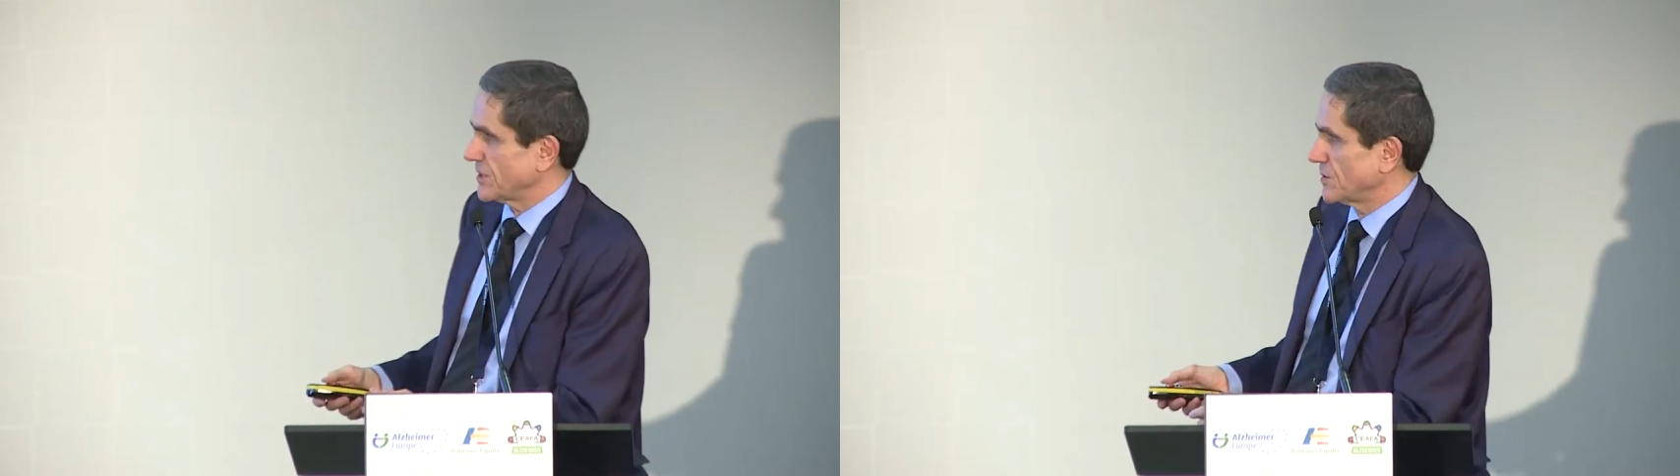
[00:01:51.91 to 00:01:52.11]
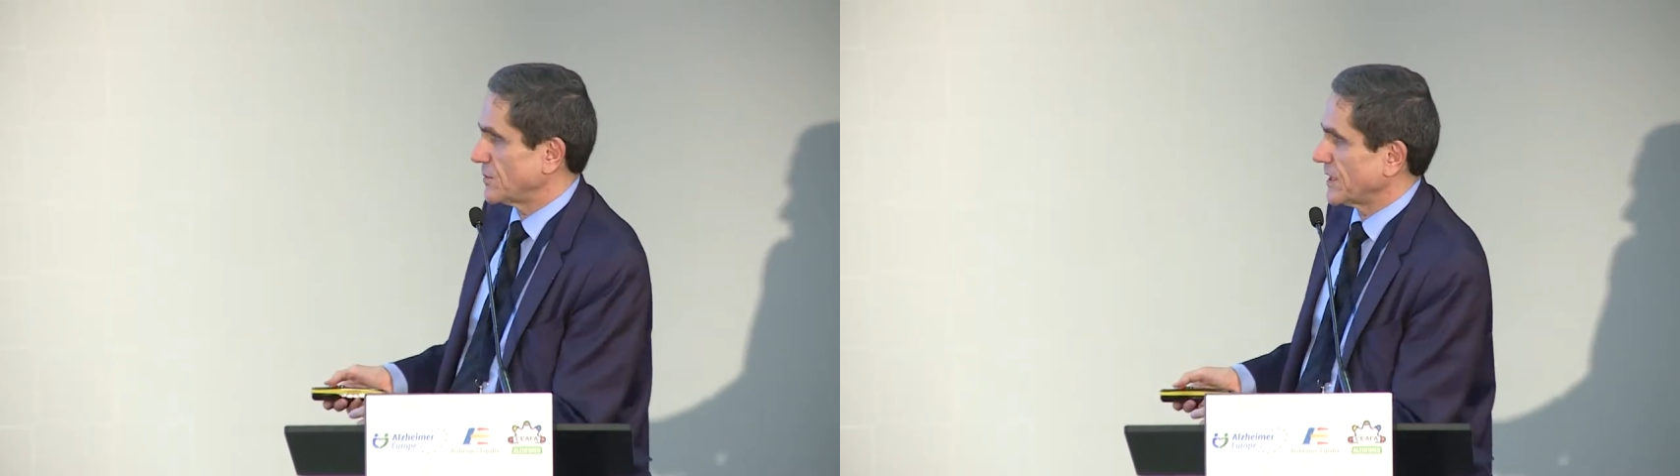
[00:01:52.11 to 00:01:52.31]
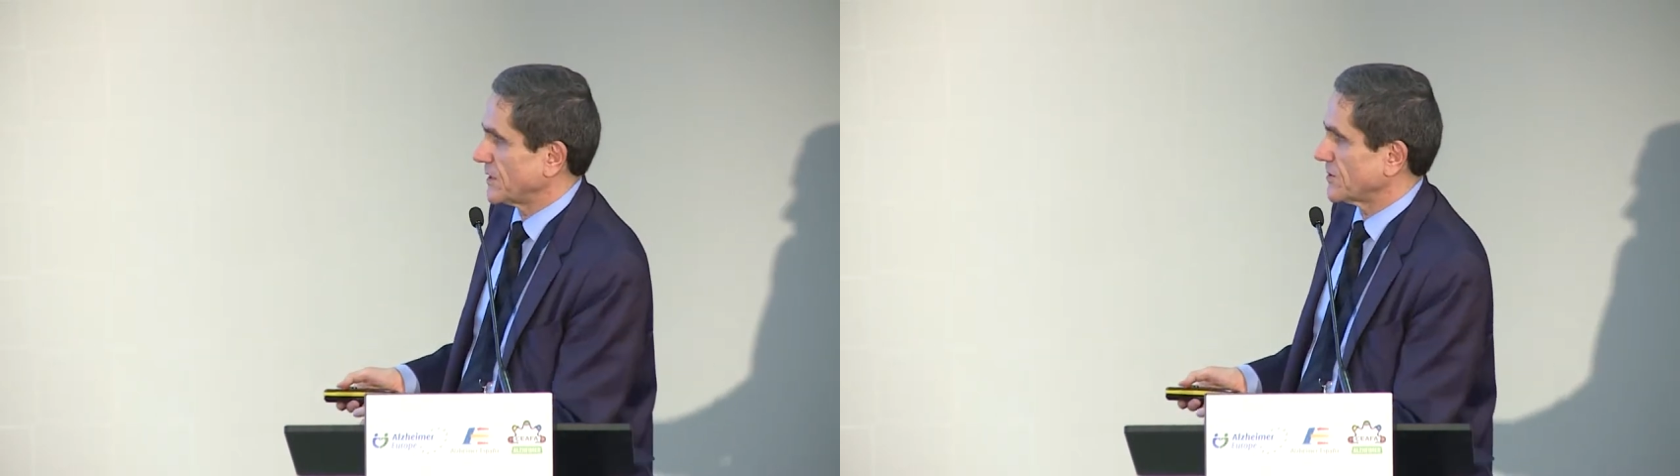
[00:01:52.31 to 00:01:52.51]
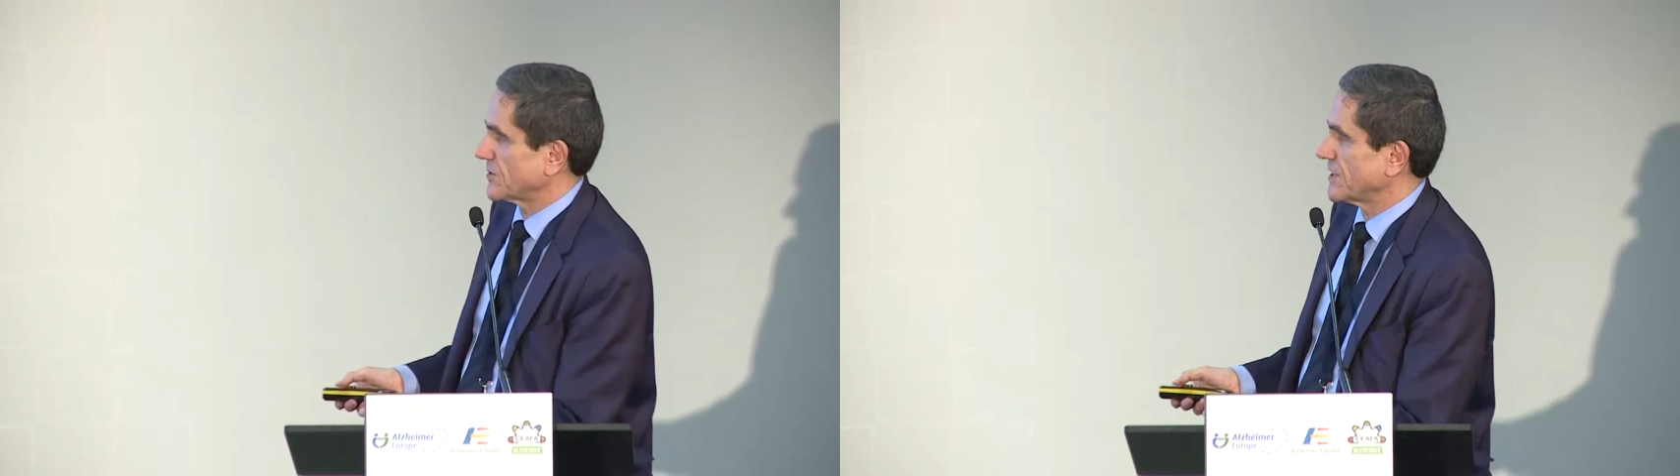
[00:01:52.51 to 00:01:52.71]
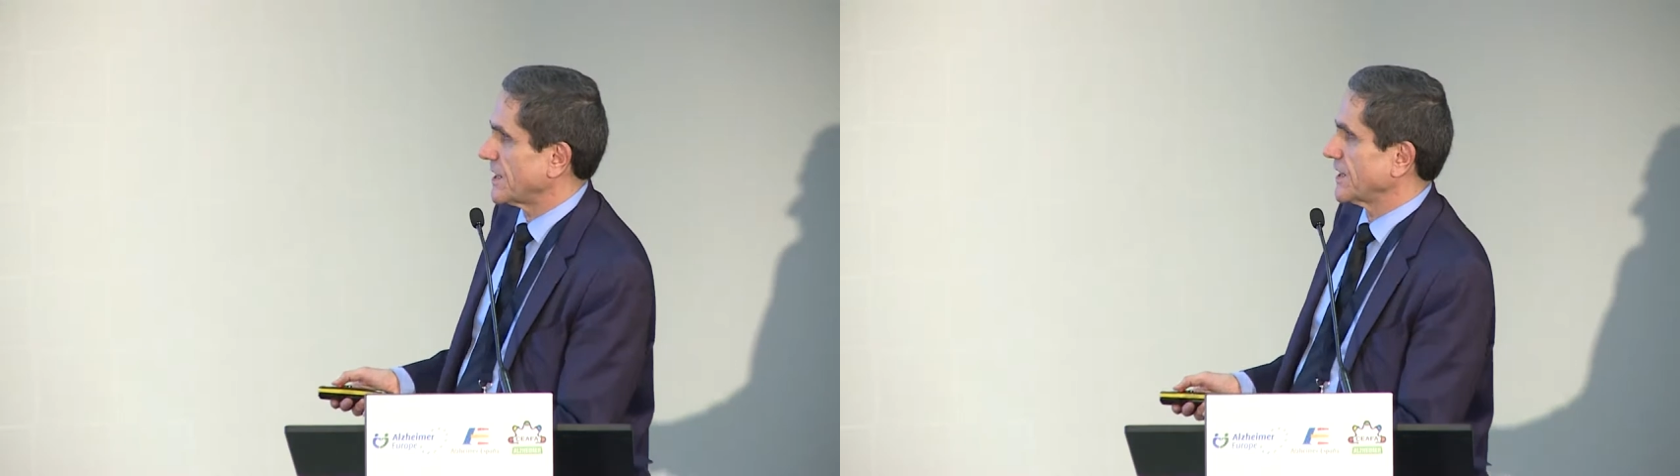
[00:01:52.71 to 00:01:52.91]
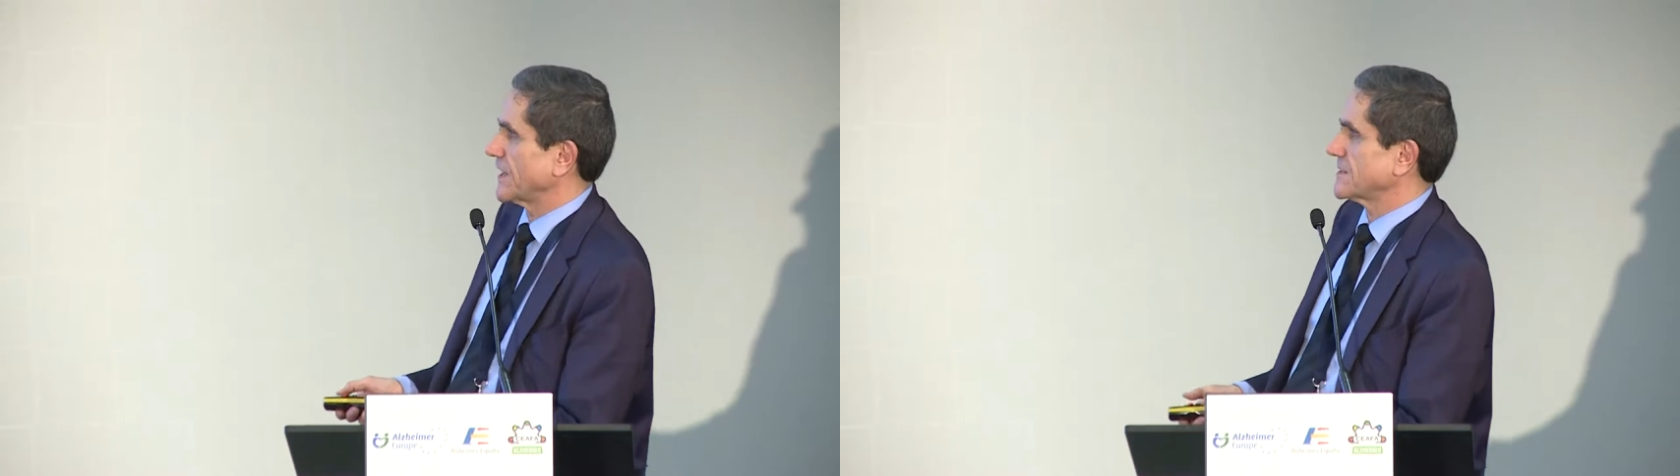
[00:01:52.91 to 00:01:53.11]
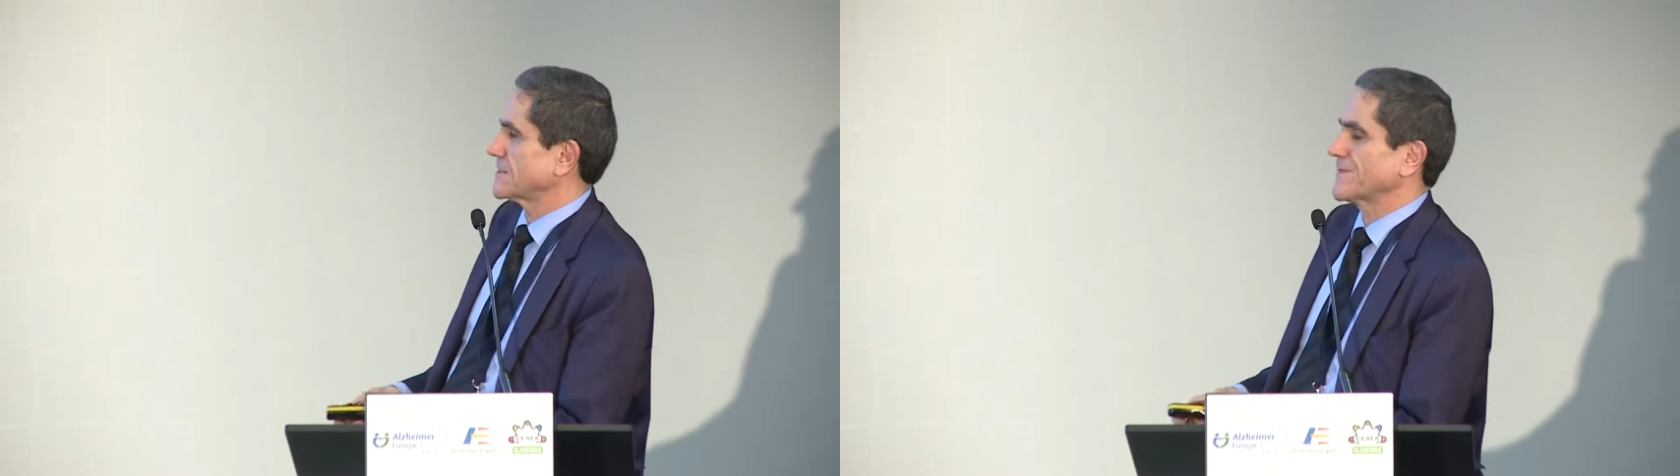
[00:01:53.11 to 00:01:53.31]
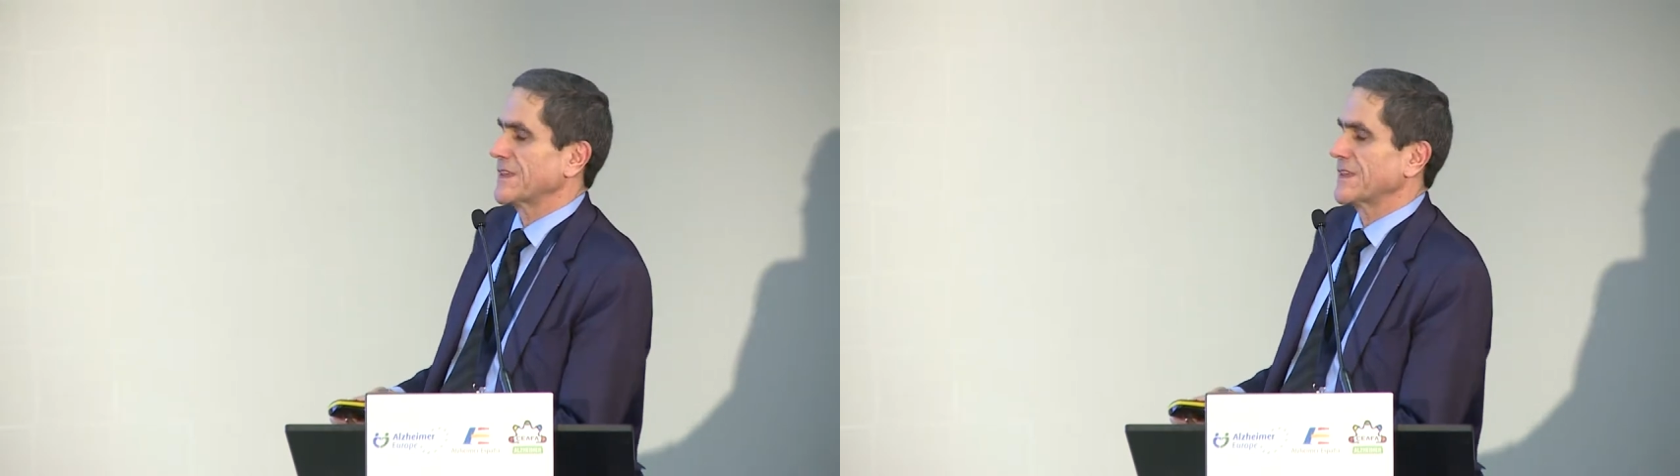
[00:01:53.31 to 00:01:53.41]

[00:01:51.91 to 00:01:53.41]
new molecular target.